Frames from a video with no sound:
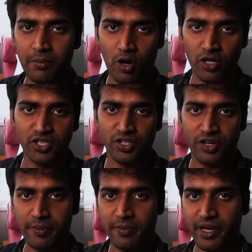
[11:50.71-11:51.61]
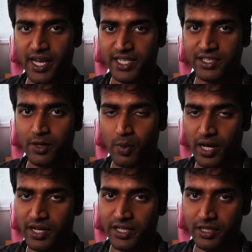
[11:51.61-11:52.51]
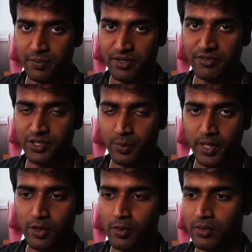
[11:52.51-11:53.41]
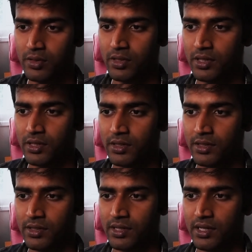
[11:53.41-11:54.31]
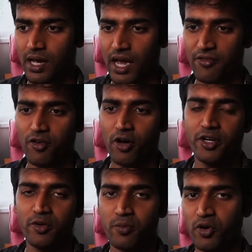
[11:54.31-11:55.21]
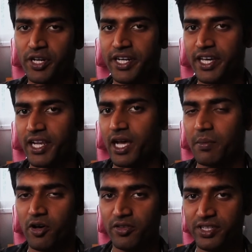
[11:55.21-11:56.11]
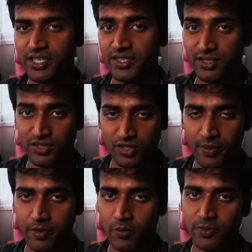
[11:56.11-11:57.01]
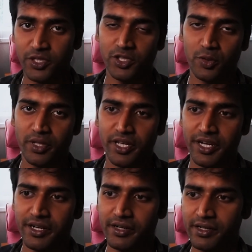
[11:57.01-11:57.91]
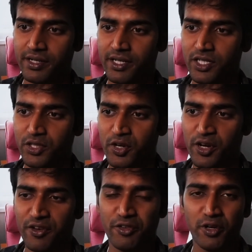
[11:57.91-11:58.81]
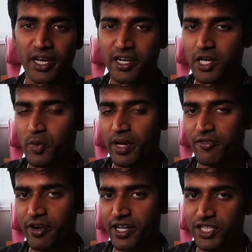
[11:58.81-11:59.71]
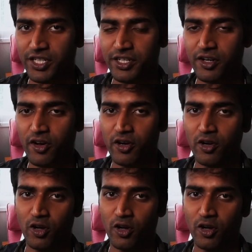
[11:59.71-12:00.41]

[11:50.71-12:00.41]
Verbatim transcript: same launch script as the one in the previous video. I've gone into more detail about these script options over there. So if you'd like a quick pressure on